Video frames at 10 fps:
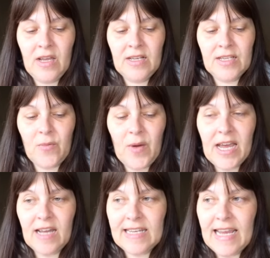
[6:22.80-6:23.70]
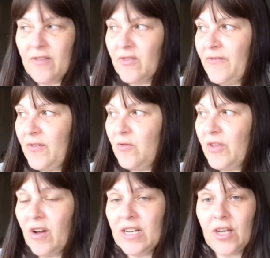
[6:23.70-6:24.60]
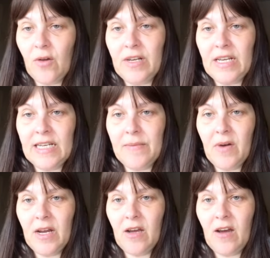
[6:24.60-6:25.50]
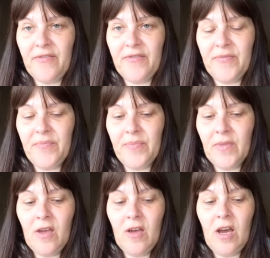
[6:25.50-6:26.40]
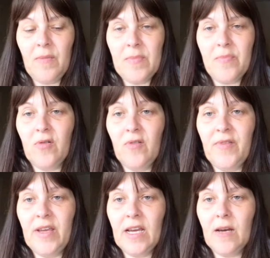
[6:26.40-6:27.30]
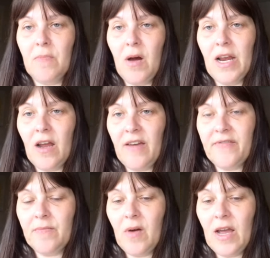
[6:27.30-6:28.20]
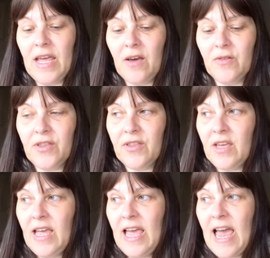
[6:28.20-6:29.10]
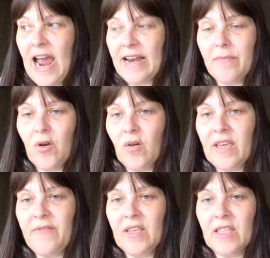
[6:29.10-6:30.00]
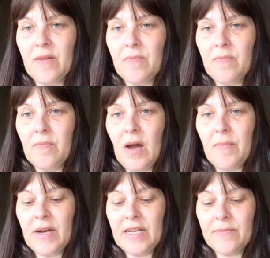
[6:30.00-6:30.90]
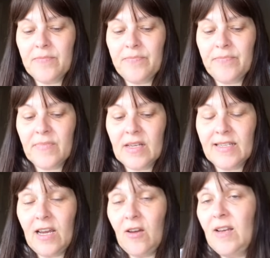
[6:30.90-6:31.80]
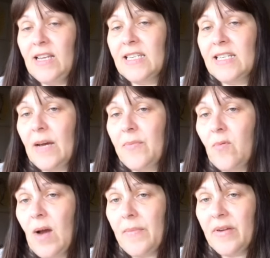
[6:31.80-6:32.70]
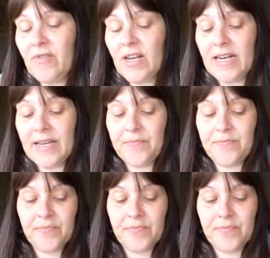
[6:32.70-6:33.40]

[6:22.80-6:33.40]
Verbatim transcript: So by cutting out the food that I don't need in my life, I'm improving my life and my health, and I'm not giving them my money. So it's a double whammy, really.